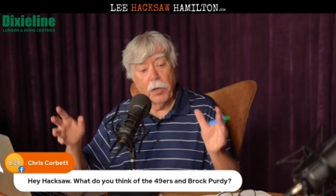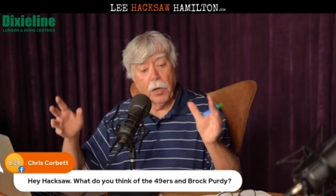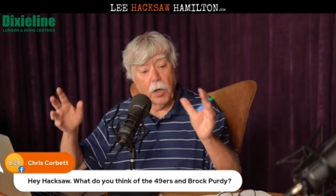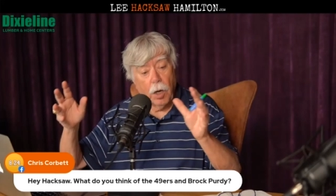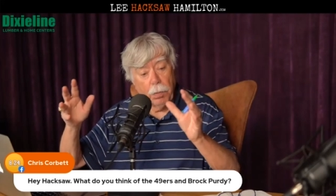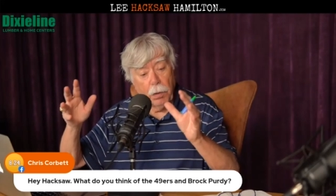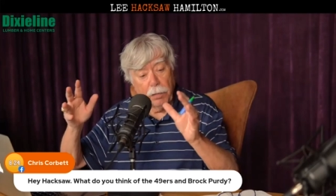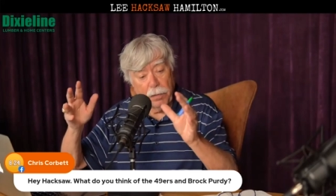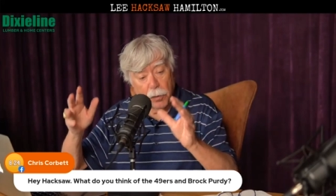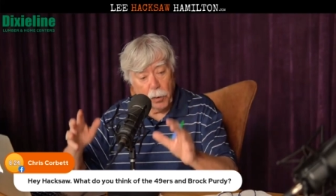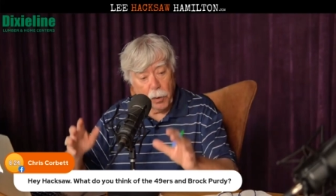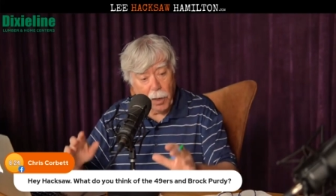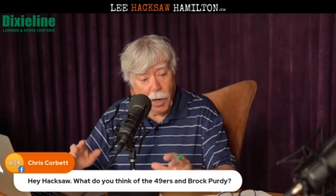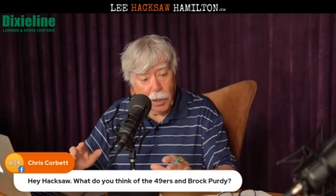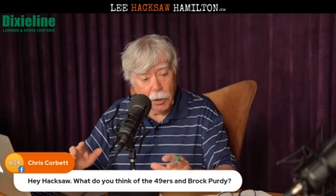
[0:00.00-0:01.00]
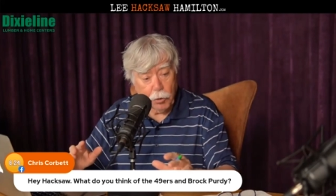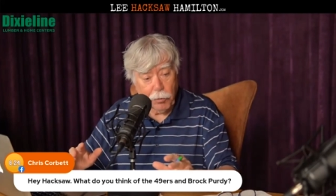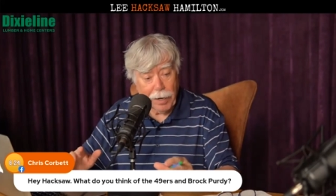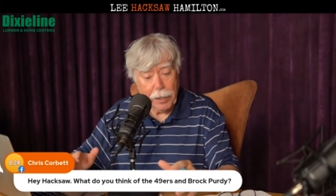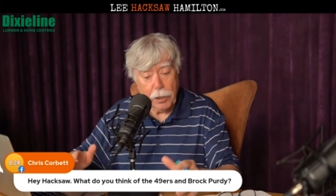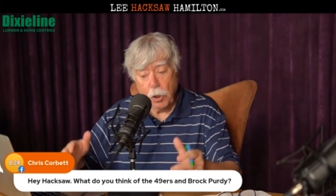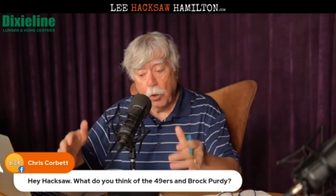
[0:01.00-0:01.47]
a couple of other
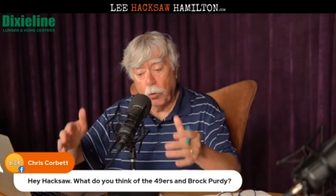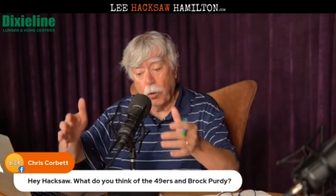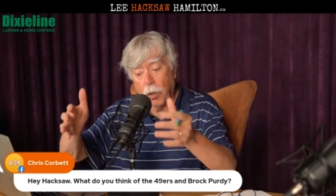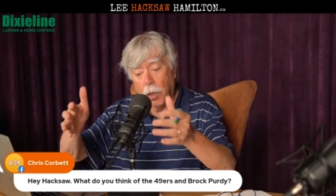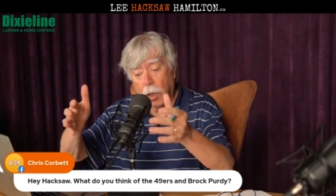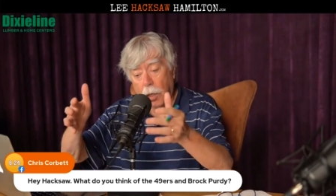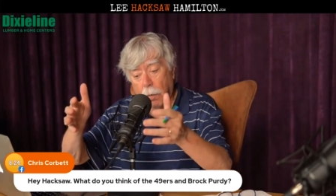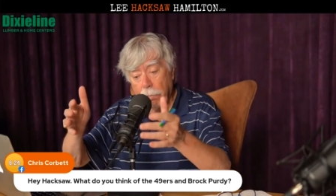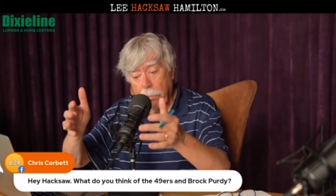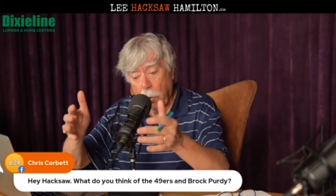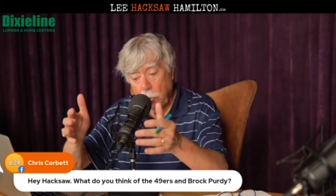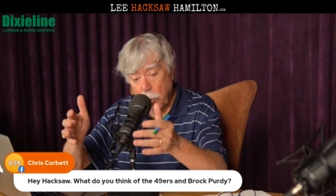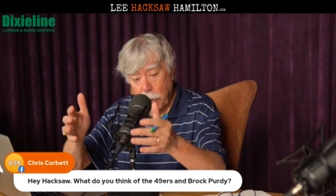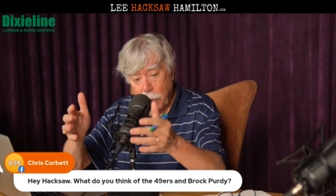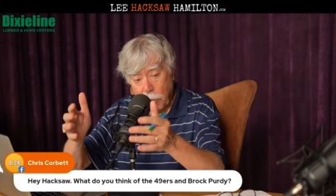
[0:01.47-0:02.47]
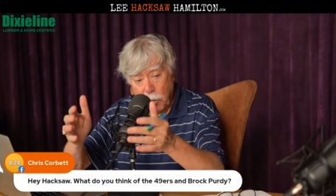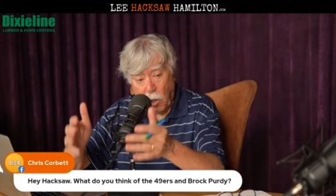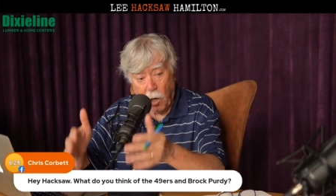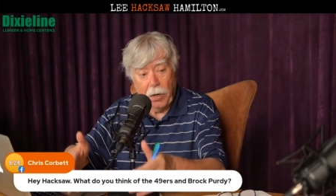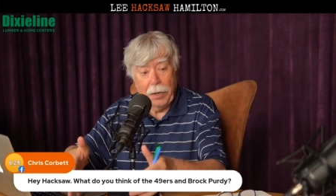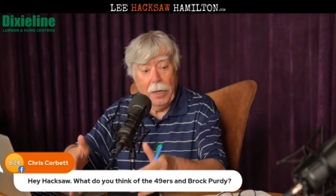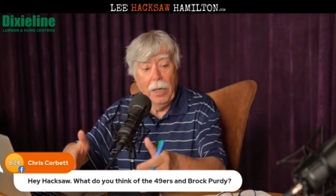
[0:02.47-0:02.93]
contracts so they could get Bosa
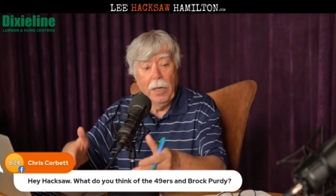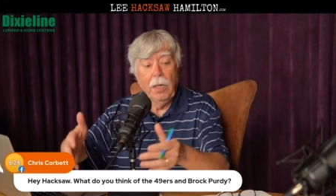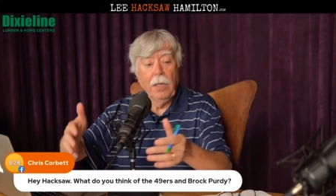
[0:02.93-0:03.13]
done.